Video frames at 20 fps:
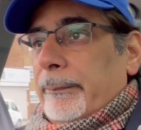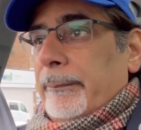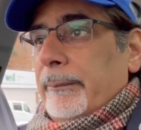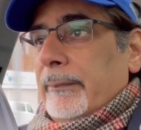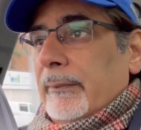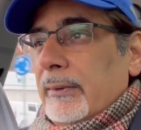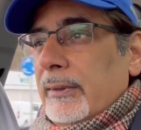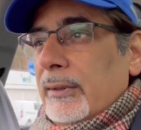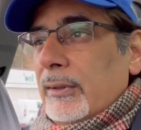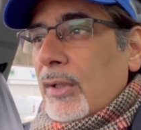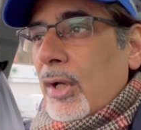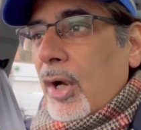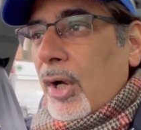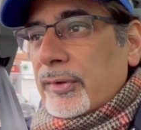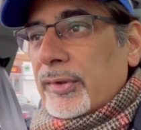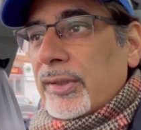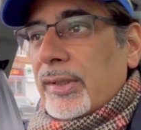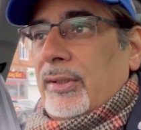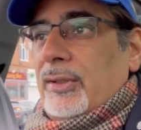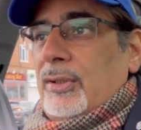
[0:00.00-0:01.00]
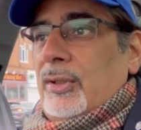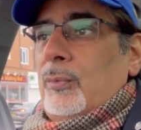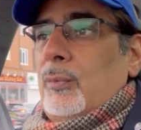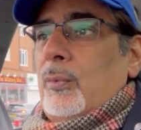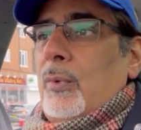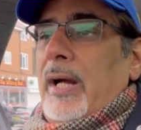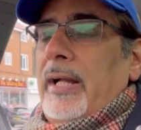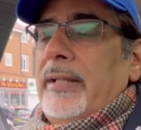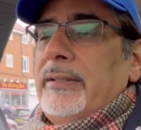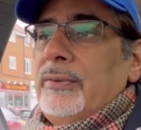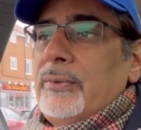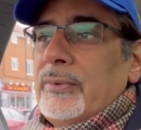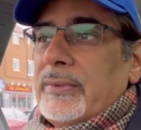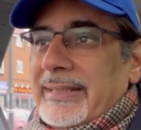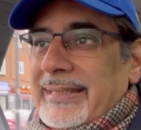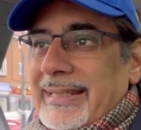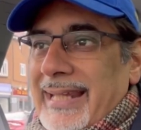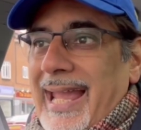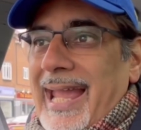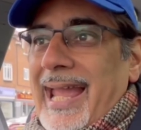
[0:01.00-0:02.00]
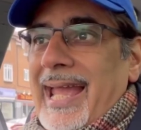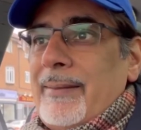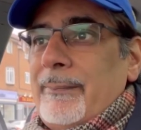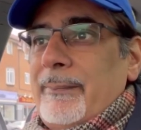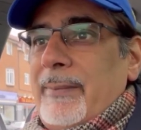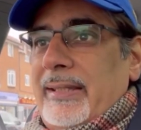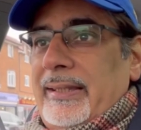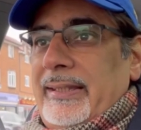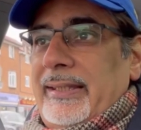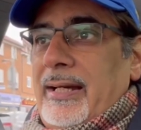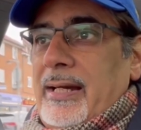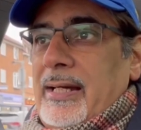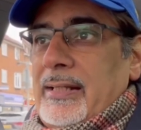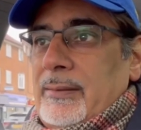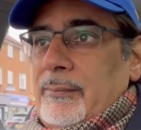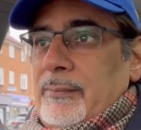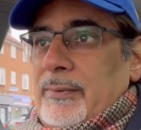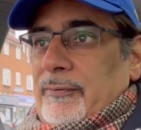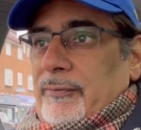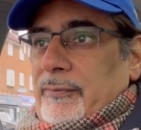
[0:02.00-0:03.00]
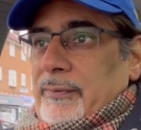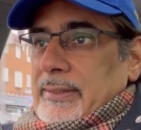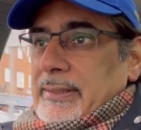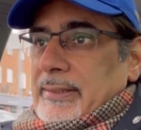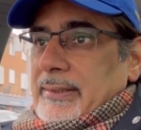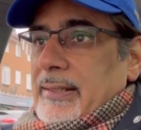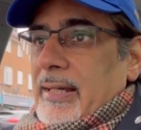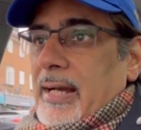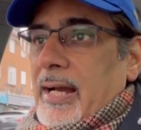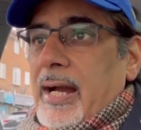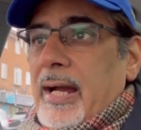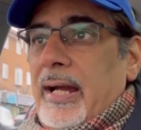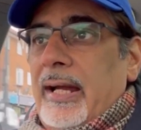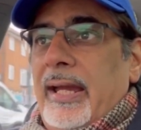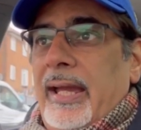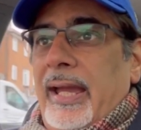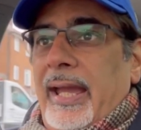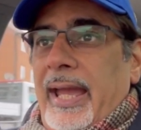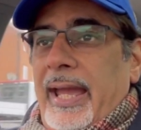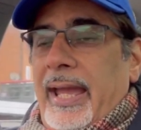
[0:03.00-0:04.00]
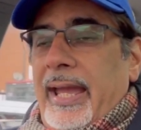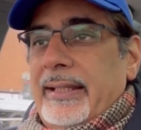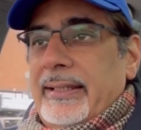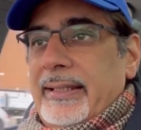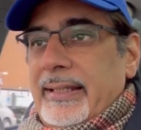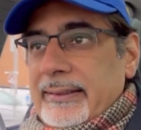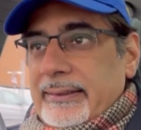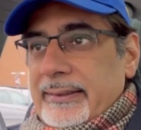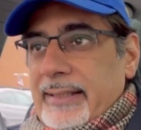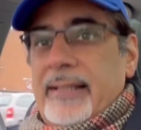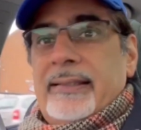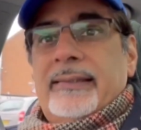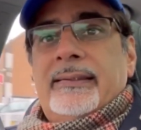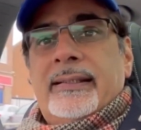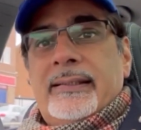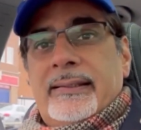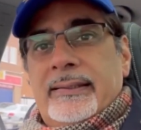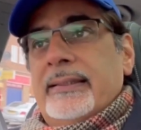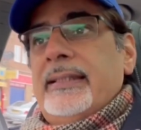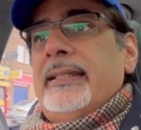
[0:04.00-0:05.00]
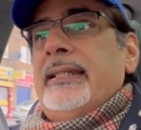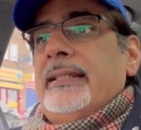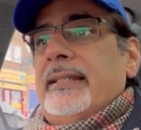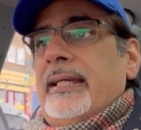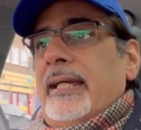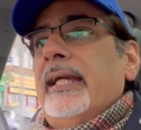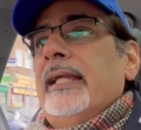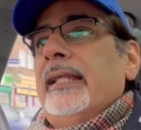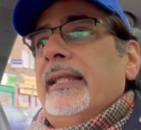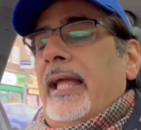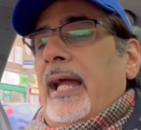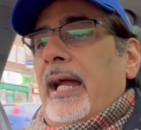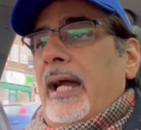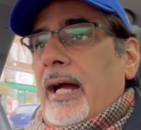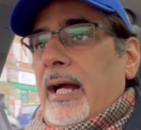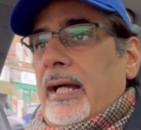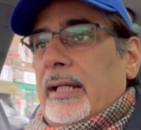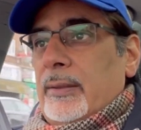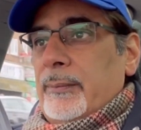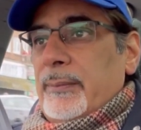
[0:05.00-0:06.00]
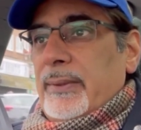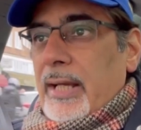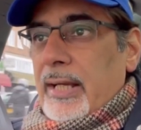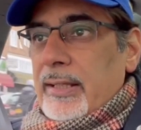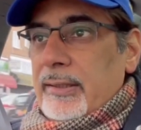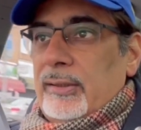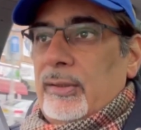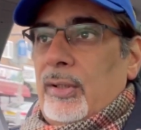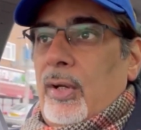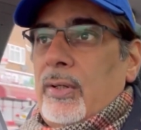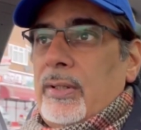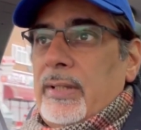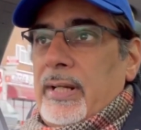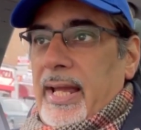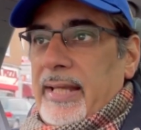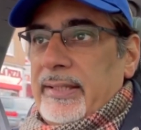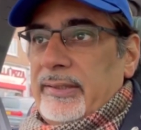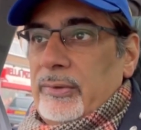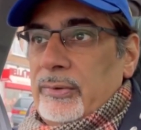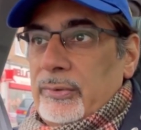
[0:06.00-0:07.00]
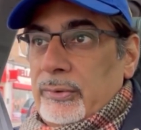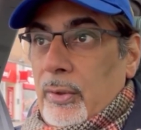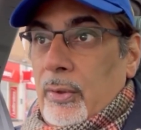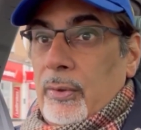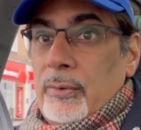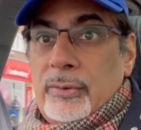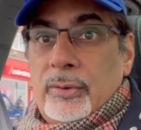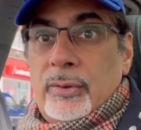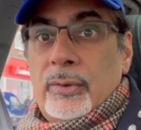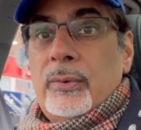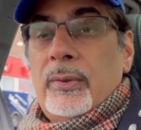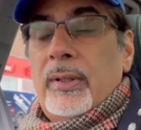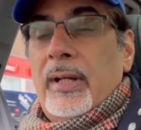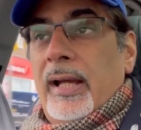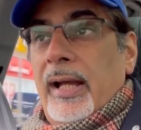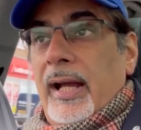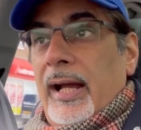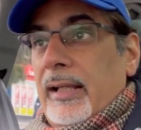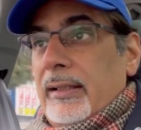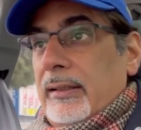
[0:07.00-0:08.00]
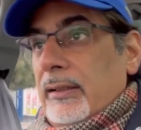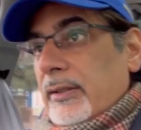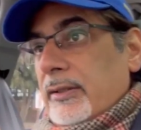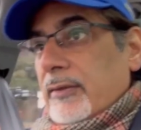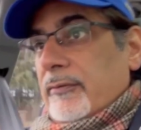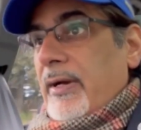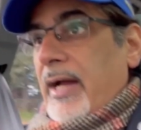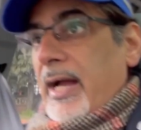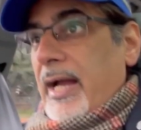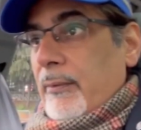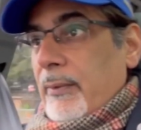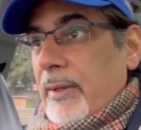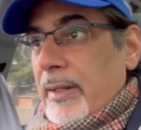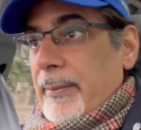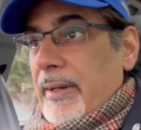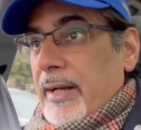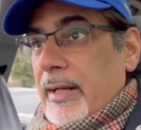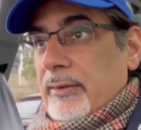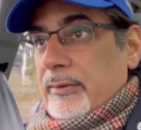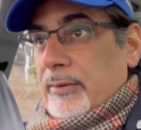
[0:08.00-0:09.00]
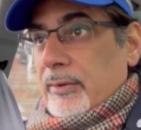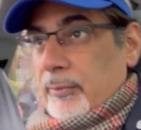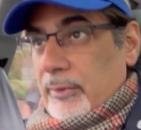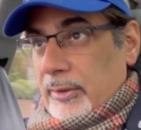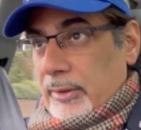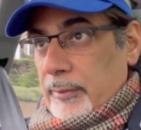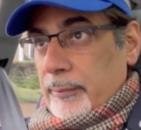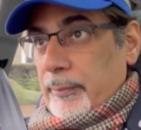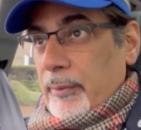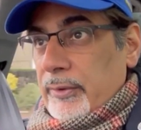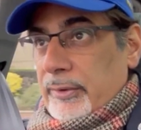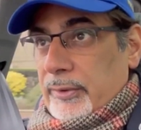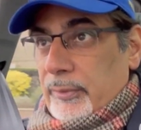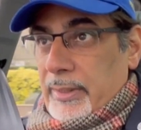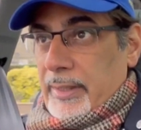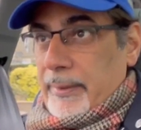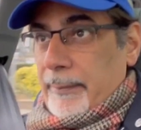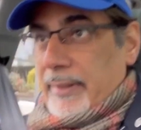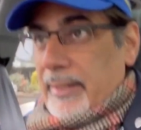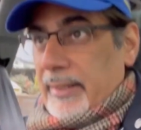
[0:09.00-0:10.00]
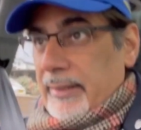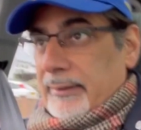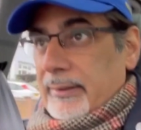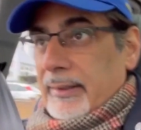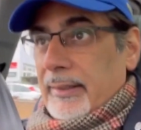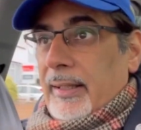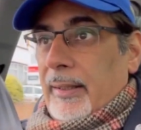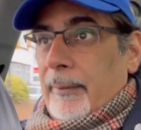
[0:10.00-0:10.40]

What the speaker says: logical one. You can make the argument for this car, and it does succeed in that argument as long as you don't do a lot of highway miles or a lot of motorway miles.